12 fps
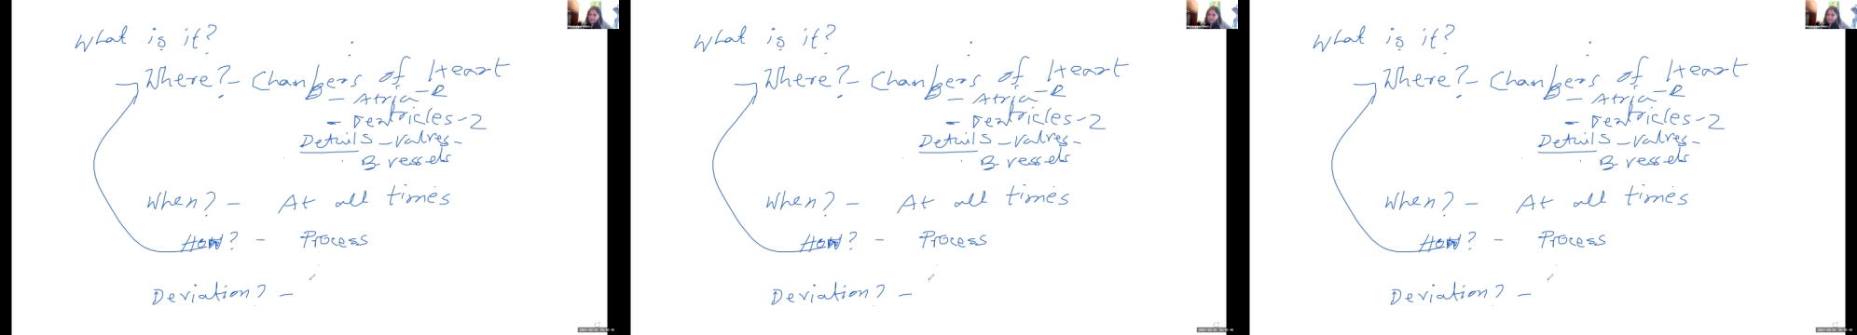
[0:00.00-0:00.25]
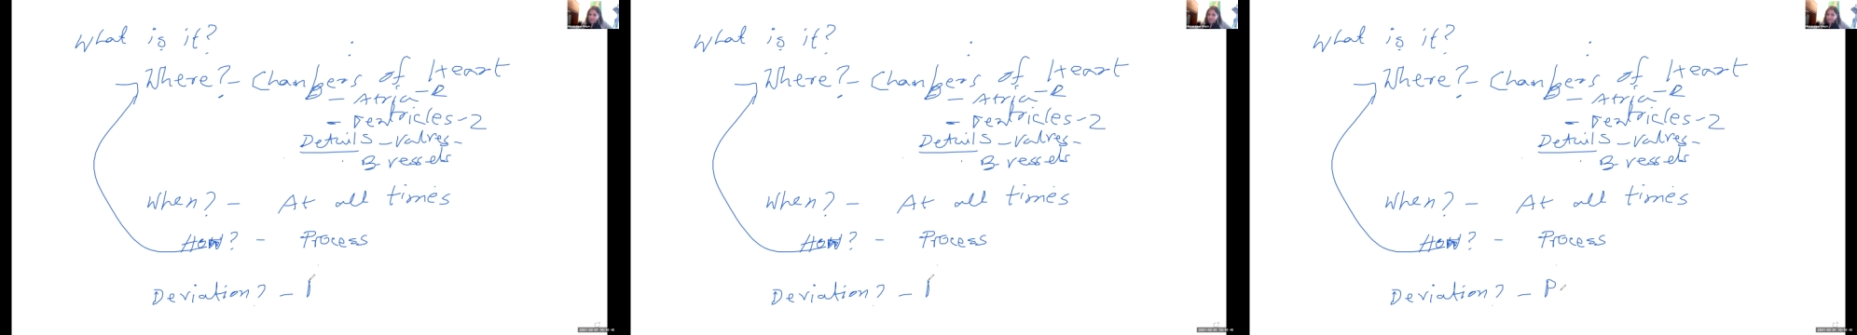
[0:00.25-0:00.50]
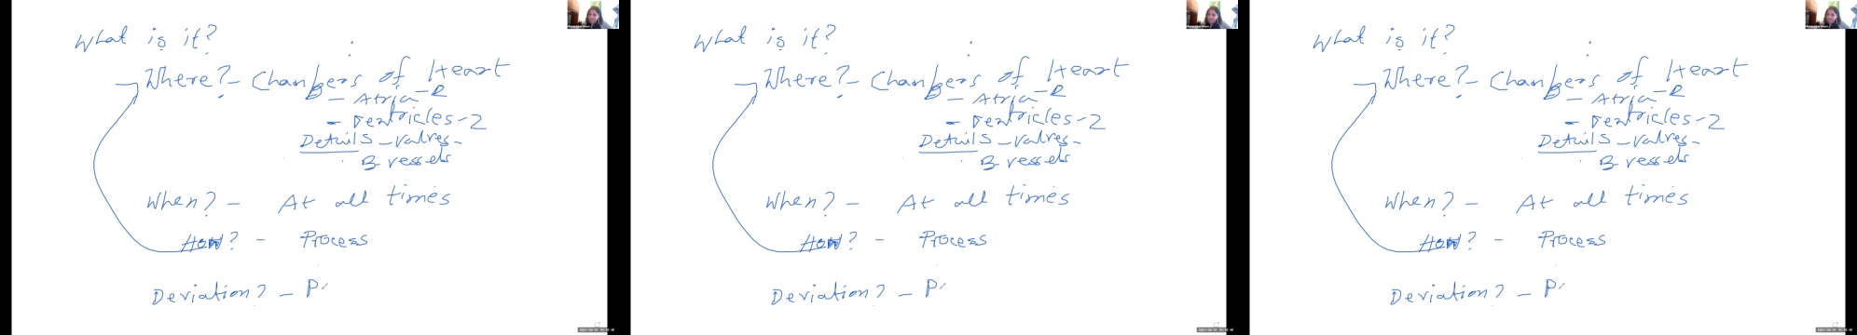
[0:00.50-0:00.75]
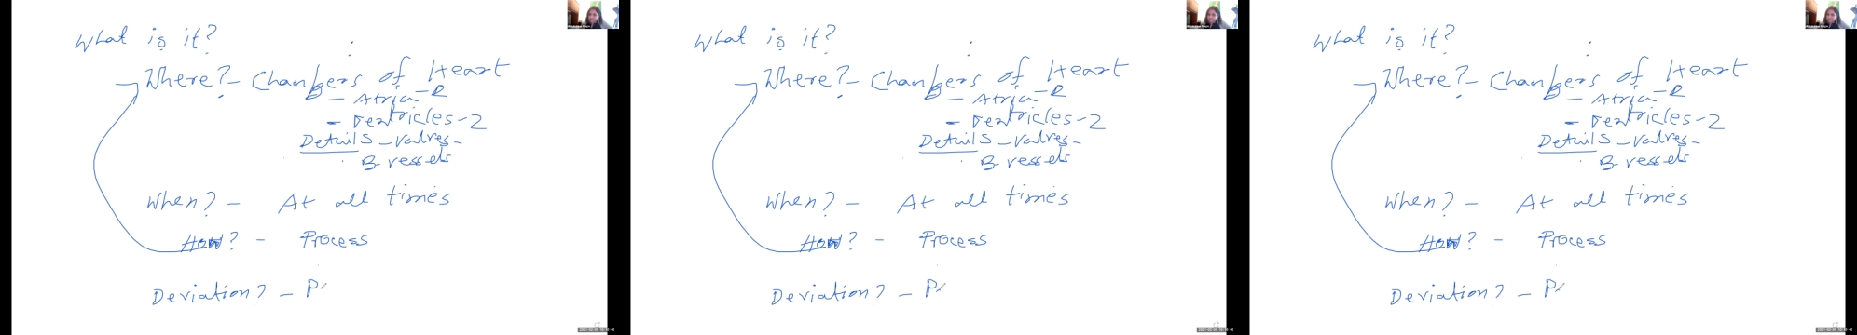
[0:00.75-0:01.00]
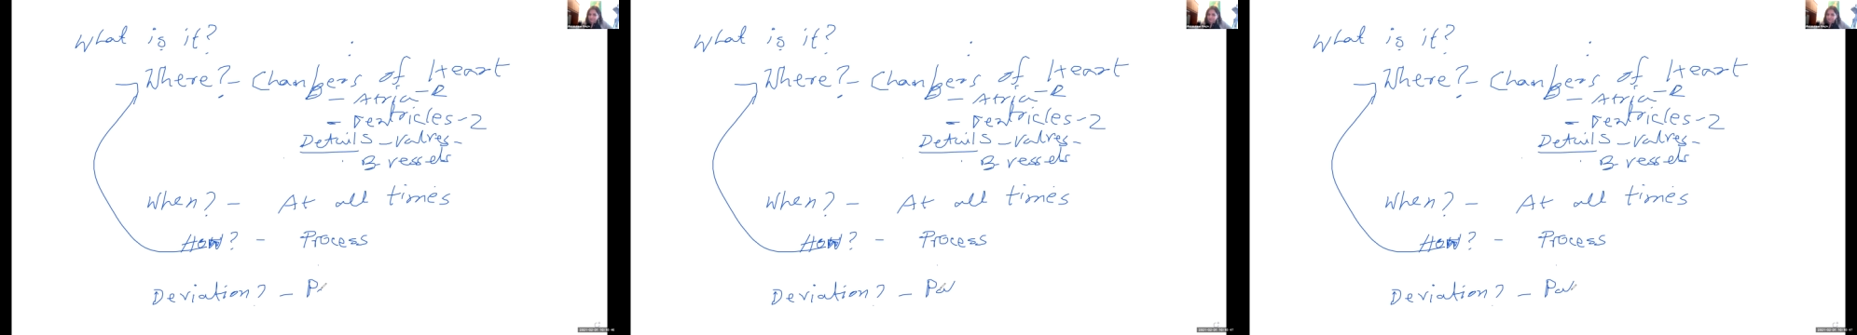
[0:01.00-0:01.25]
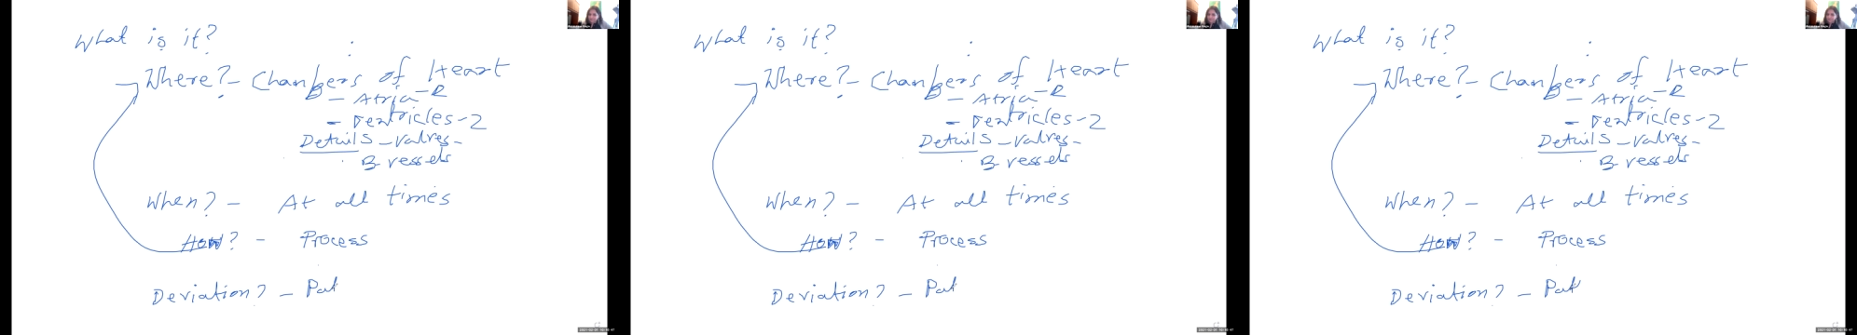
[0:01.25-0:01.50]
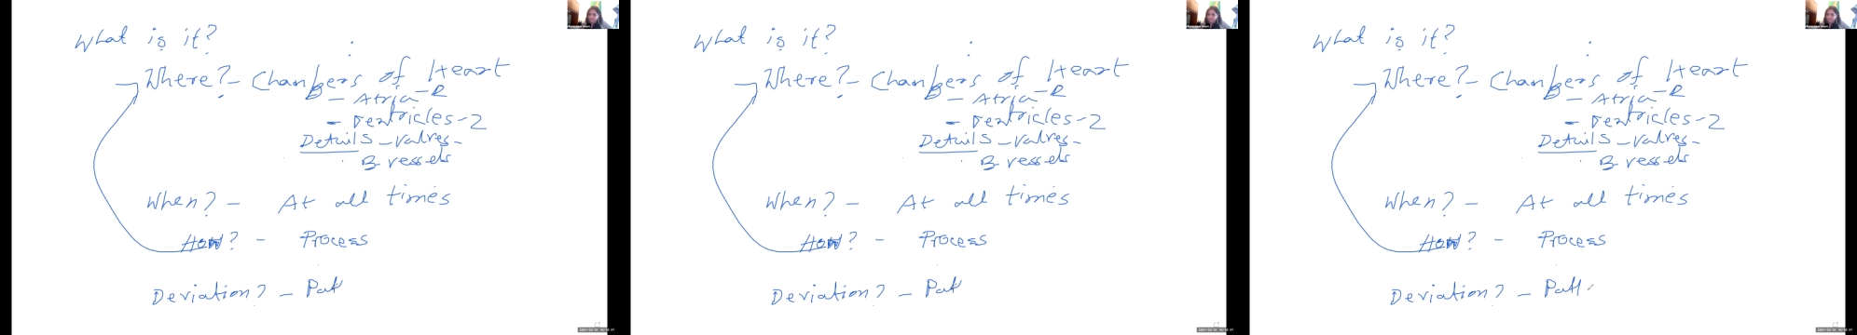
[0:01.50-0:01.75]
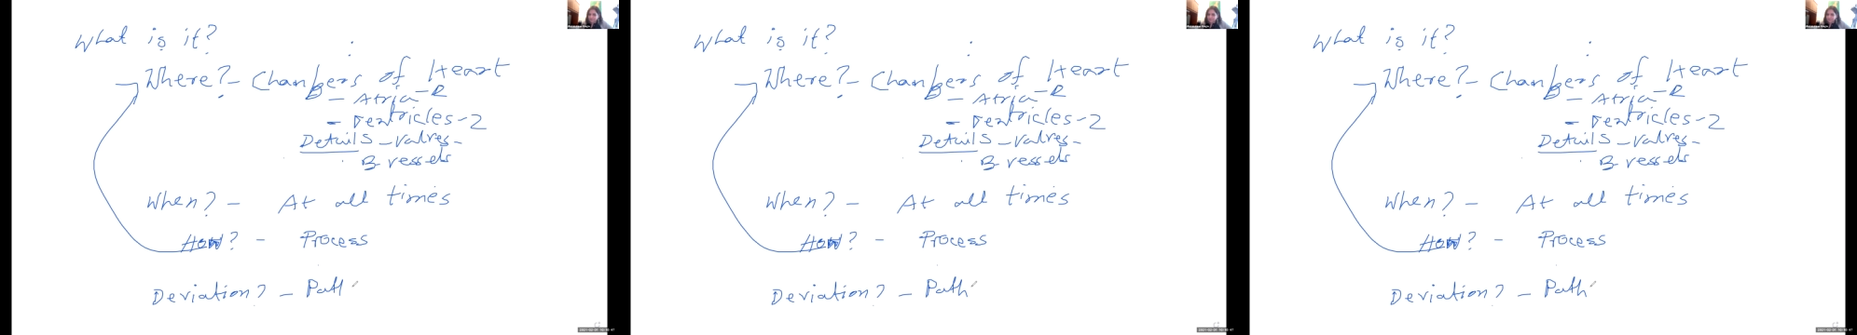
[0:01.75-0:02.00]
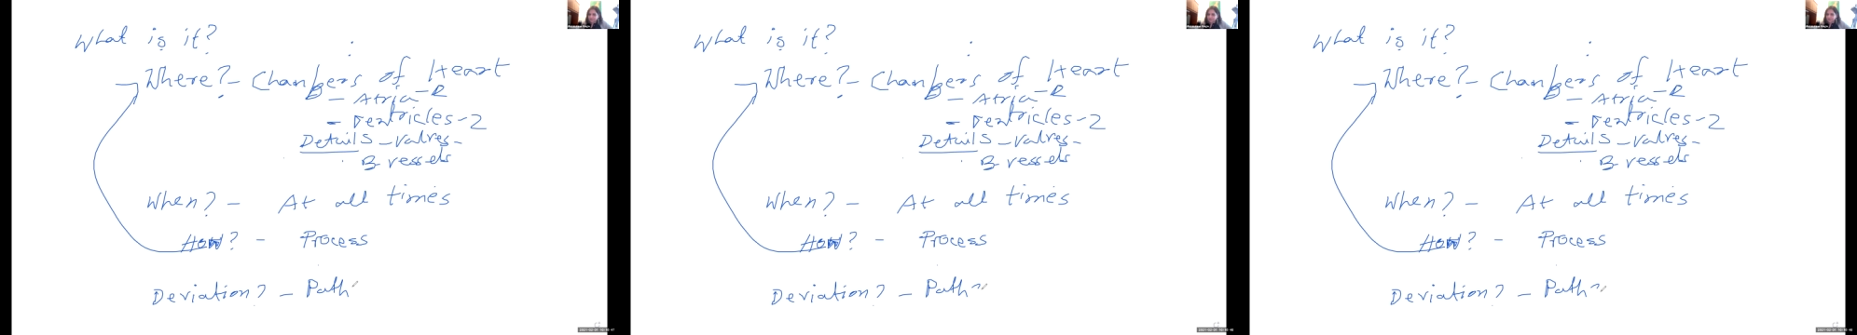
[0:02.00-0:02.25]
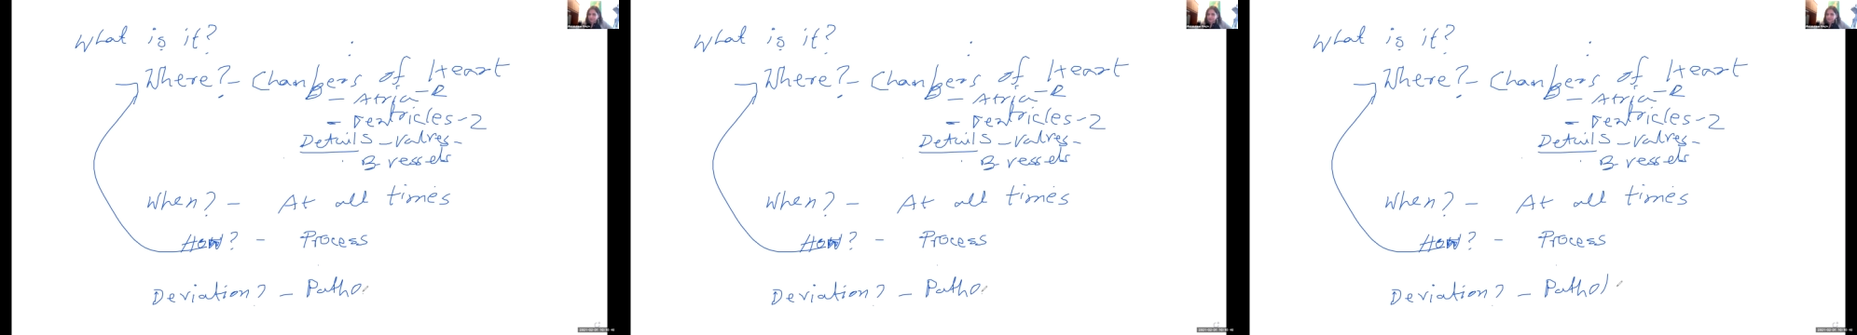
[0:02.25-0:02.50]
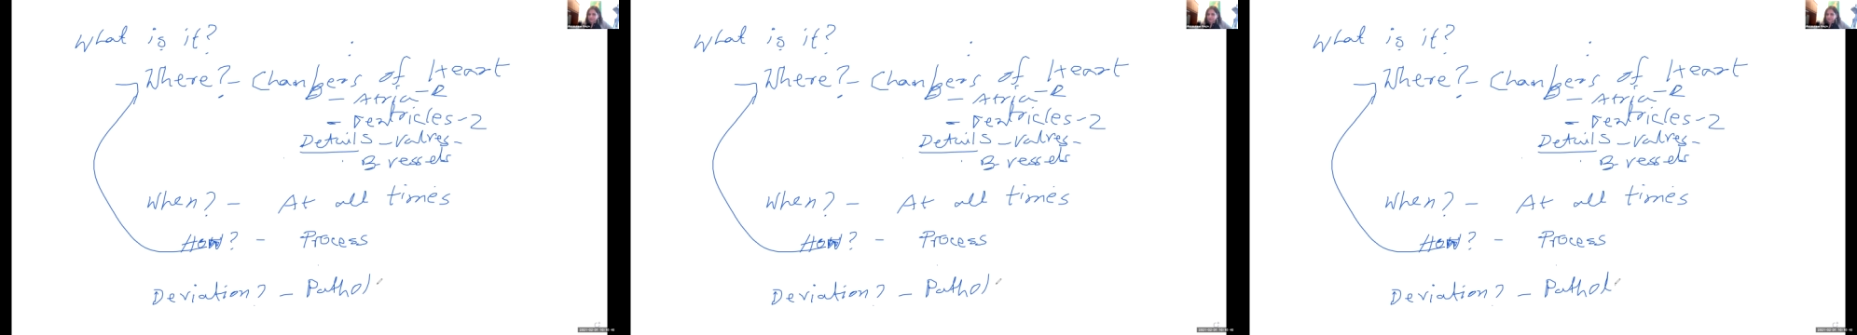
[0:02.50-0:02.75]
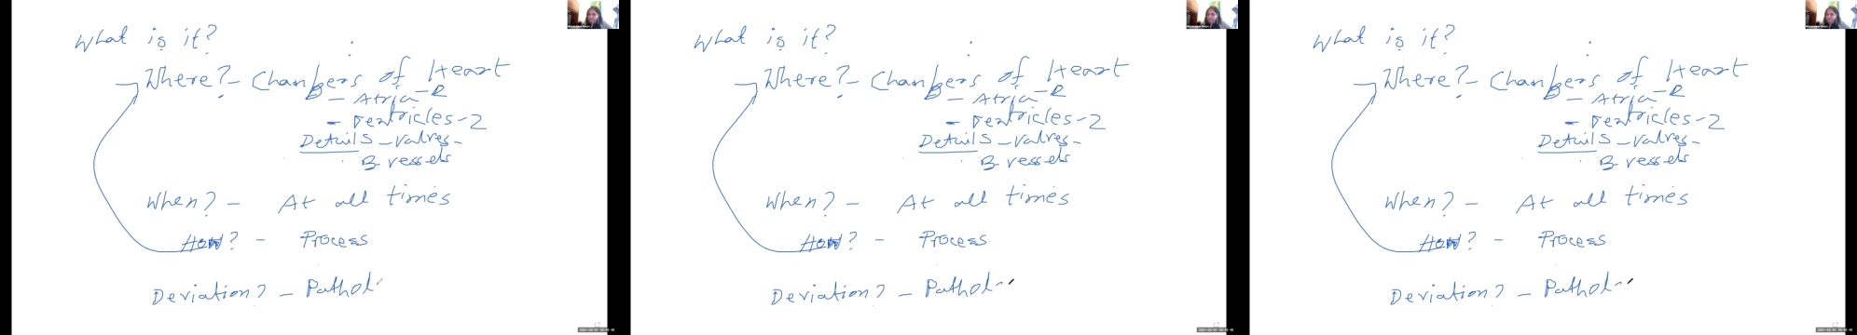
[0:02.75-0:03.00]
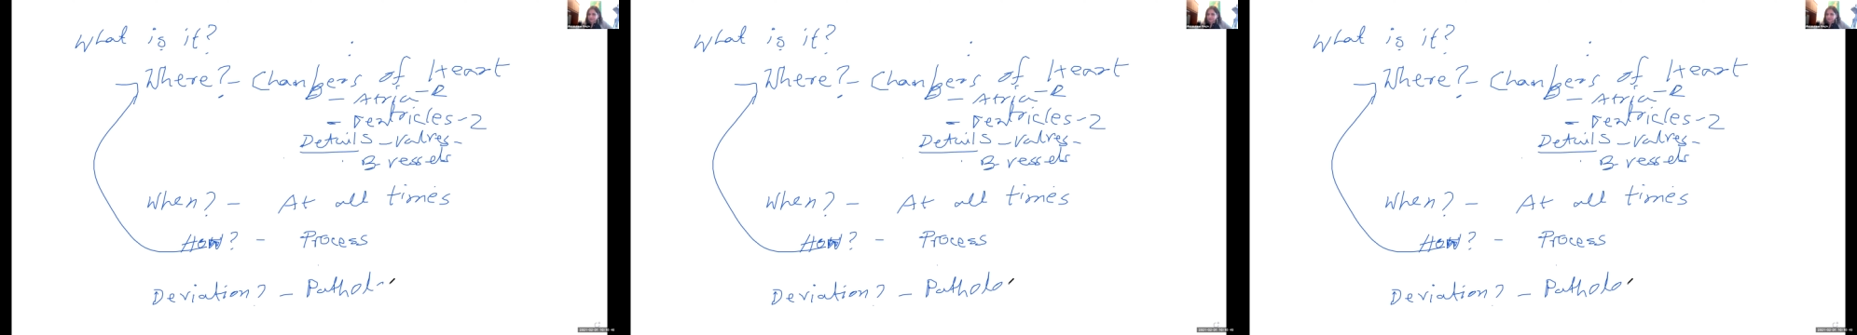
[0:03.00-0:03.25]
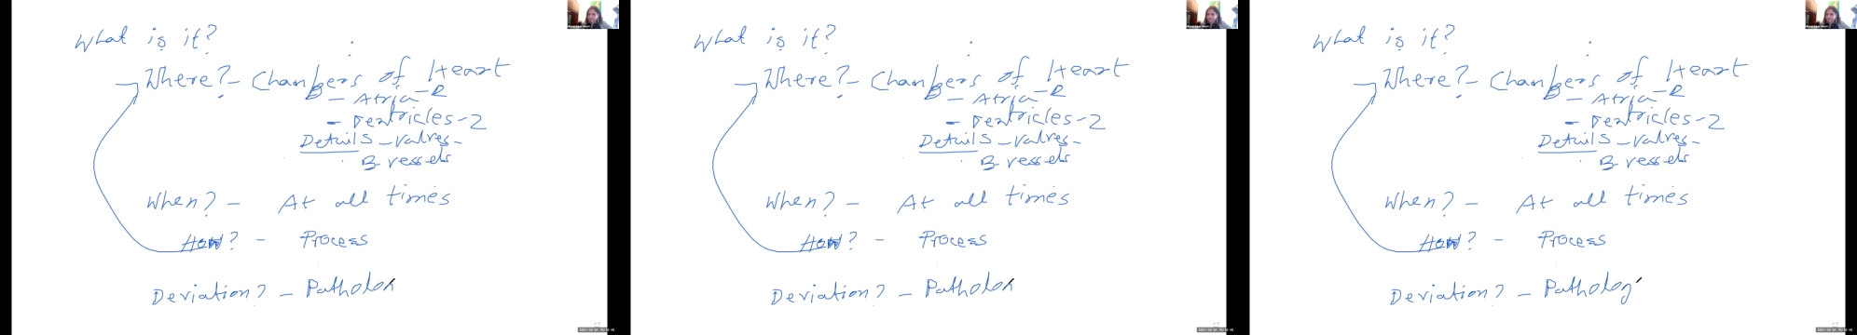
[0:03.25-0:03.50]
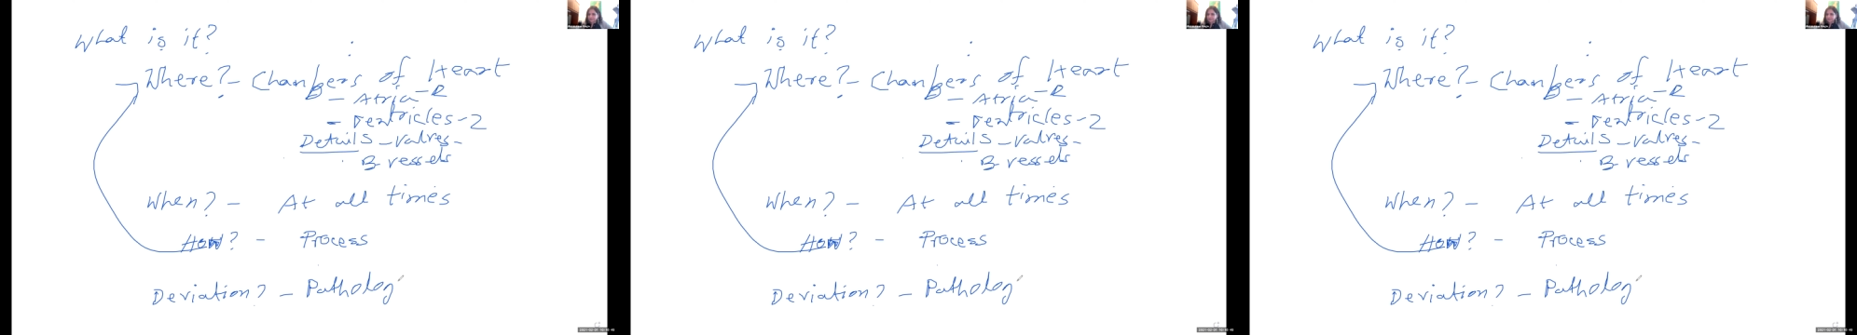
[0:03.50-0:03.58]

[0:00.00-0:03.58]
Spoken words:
No face is visible, so there are no lips to read.